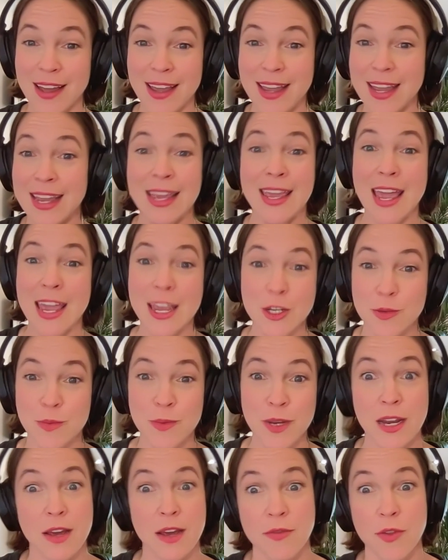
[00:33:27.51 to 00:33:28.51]

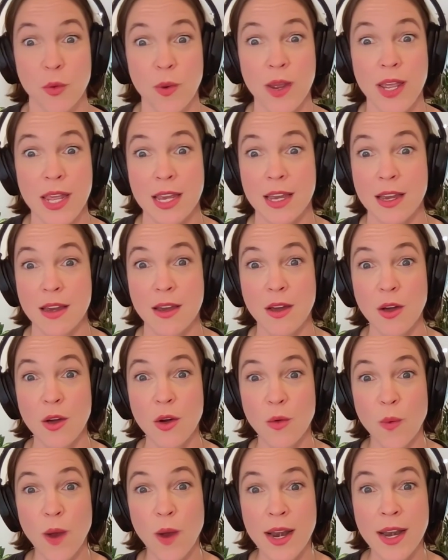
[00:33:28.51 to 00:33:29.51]
engagement of the week,
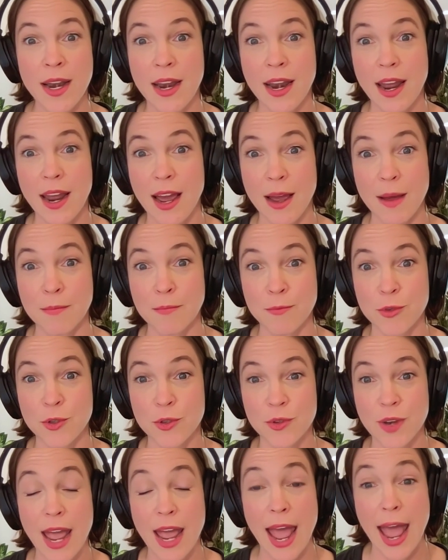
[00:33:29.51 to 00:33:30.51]
when I'm
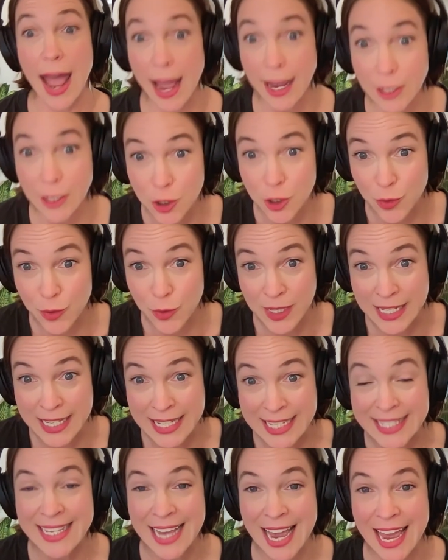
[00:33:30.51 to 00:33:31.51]

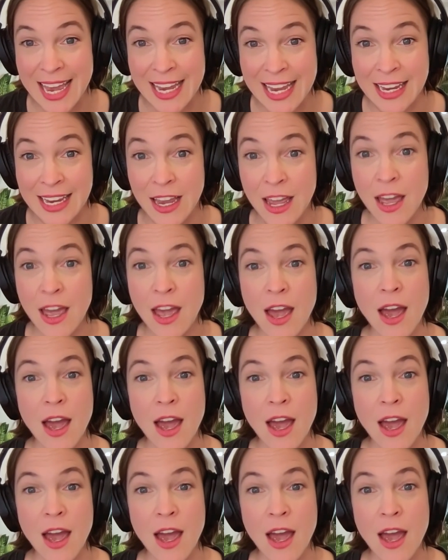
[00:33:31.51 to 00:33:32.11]
actually saying,